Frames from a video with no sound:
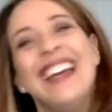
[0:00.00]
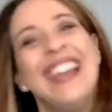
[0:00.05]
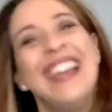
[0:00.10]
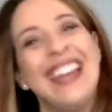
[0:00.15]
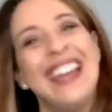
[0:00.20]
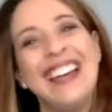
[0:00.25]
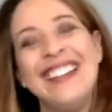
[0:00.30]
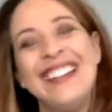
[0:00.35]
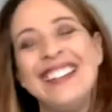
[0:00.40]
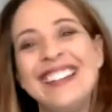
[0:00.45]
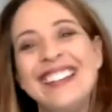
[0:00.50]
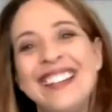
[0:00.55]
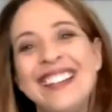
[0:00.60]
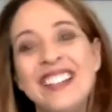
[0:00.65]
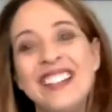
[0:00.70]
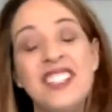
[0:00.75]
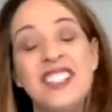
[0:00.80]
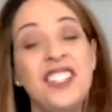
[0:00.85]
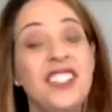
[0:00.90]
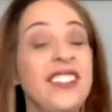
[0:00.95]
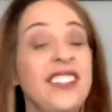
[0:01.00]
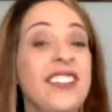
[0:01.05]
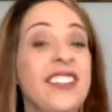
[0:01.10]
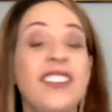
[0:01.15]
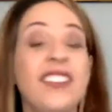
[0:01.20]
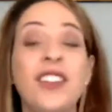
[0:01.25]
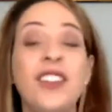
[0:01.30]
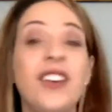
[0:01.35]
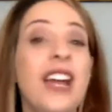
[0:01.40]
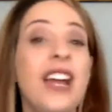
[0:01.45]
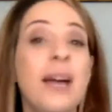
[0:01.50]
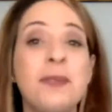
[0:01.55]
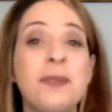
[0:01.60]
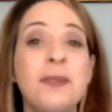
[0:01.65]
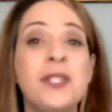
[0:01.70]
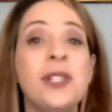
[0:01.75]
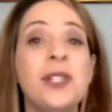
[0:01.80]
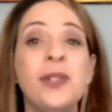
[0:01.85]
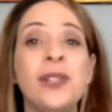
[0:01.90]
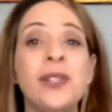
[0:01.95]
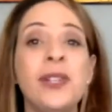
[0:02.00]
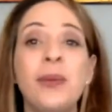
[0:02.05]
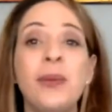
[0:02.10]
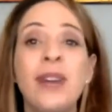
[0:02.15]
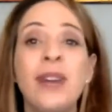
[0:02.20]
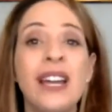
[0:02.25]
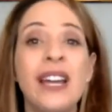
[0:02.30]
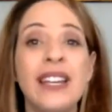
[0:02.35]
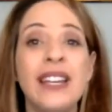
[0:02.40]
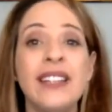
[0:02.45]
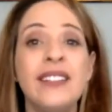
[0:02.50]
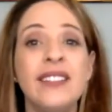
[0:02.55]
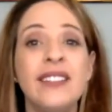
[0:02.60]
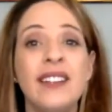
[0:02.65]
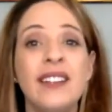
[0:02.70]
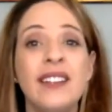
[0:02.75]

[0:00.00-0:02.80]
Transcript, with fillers: And you're absolutely right.